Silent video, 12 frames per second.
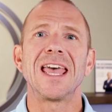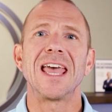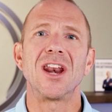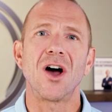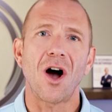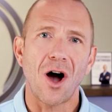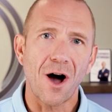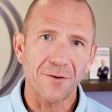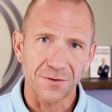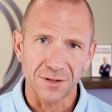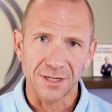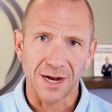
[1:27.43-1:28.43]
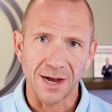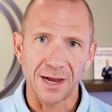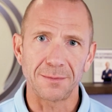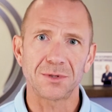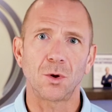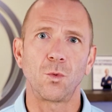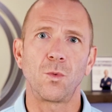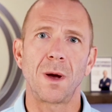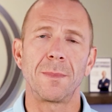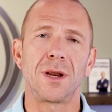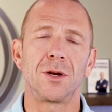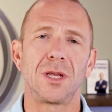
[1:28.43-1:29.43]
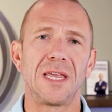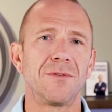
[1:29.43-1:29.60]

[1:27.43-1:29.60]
And oftentimes women,